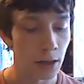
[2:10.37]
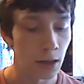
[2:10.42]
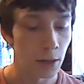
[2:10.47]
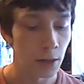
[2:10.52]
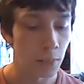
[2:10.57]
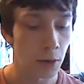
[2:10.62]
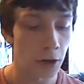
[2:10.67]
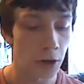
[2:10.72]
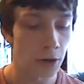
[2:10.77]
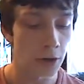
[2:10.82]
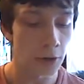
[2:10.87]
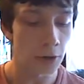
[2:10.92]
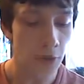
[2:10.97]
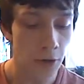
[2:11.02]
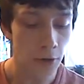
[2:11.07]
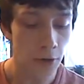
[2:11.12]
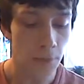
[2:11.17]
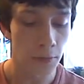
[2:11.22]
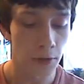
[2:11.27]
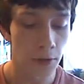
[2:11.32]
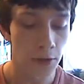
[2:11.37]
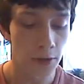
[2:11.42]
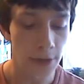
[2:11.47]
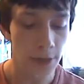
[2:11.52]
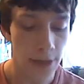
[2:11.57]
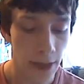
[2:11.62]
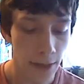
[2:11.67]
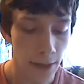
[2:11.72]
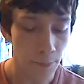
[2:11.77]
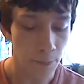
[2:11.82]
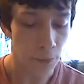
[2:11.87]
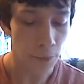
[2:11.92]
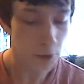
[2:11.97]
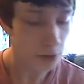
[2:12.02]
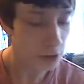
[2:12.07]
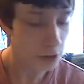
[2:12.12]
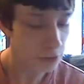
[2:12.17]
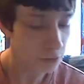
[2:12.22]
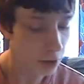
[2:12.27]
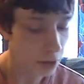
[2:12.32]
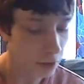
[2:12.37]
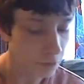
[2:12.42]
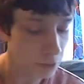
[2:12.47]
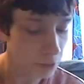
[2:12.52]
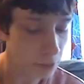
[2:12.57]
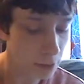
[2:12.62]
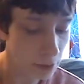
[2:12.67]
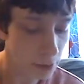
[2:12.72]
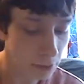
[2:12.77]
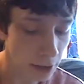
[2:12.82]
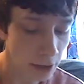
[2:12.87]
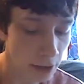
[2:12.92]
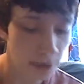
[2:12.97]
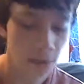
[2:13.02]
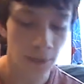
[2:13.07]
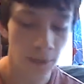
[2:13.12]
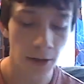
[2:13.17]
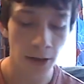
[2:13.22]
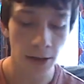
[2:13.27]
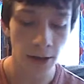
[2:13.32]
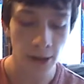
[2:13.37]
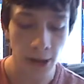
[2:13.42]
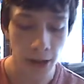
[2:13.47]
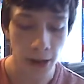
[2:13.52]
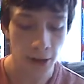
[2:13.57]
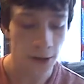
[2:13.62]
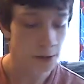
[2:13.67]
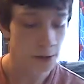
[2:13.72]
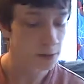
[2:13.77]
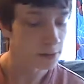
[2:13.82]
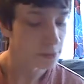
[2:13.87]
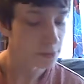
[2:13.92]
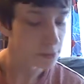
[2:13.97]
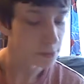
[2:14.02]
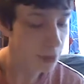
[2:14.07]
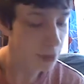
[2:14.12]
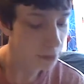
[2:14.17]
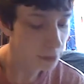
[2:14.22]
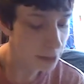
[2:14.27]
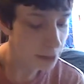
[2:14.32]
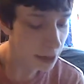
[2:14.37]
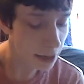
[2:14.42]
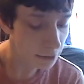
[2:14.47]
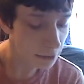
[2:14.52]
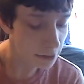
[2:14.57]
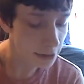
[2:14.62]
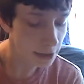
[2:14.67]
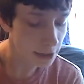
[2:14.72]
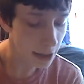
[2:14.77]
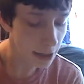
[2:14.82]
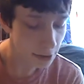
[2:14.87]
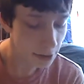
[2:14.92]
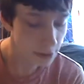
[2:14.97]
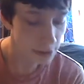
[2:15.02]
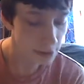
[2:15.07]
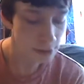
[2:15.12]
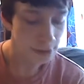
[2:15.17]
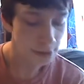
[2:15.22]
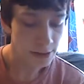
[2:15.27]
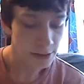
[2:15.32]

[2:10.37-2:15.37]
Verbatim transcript: Parkour among skateboarders fought for my right to wear a letter. I'll never tether.